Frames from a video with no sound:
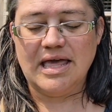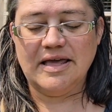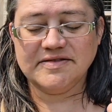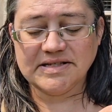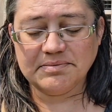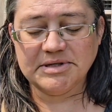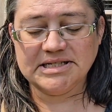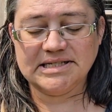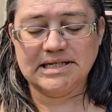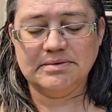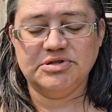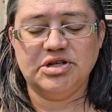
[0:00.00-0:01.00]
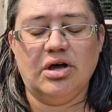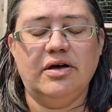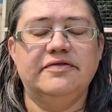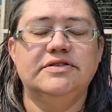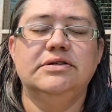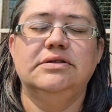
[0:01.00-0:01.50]
If something seems
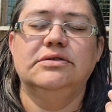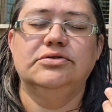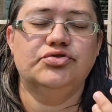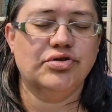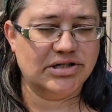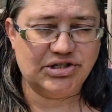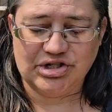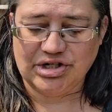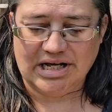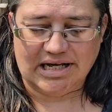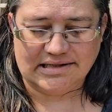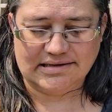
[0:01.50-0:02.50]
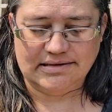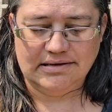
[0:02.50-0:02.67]
off, trust your gut.